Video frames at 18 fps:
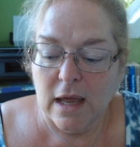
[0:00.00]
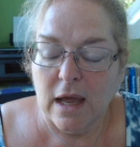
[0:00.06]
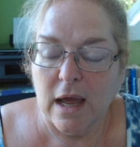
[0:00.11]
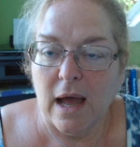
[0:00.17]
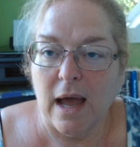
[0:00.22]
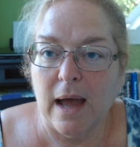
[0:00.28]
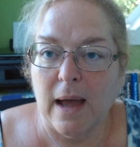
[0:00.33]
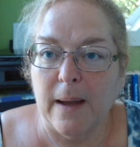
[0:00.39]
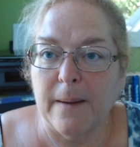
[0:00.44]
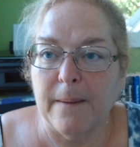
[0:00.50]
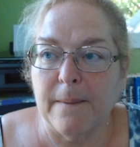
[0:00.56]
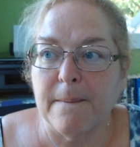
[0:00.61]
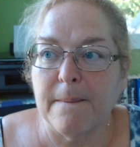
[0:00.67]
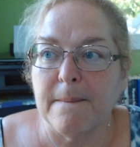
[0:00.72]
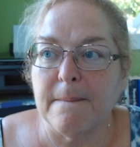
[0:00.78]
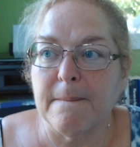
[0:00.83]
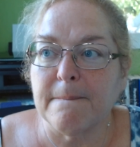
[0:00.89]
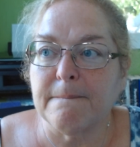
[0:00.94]
um,
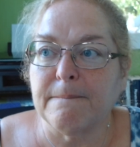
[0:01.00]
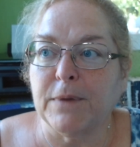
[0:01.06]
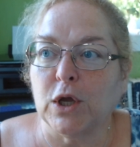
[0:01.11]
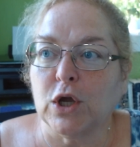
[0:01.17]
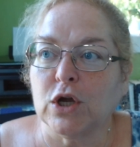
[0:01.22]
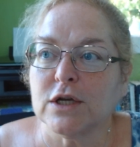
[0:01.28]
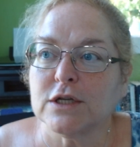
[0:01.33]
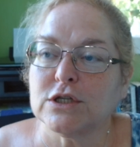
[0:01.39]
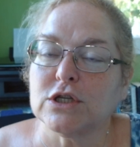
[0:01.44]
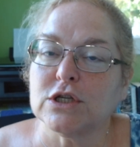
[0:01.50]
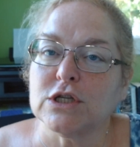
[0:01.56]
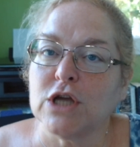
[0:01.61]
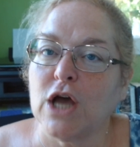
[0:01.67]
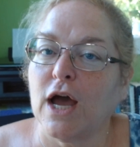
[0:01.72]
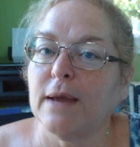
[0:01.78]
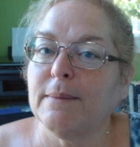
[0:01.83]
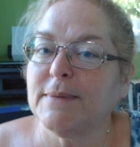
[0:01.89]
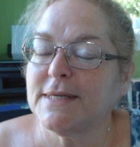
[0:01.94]
because the
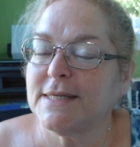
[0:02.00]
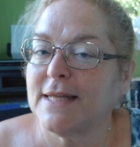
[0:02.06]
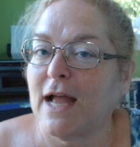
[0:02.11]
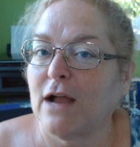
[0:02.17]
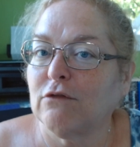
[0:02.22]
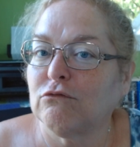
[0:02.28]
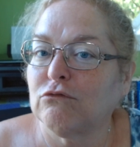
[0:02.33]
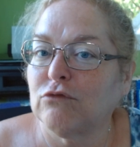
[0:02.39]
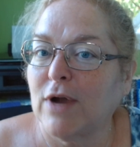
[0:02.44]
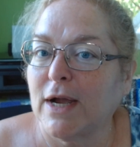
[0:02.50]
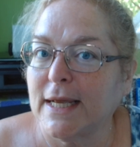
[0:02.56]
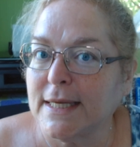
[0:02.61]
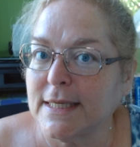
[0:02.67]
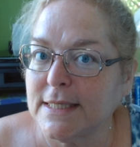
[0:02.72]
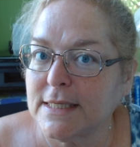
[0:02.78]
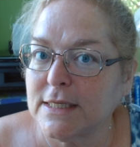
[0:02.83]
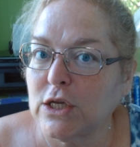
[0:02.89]
time is not right.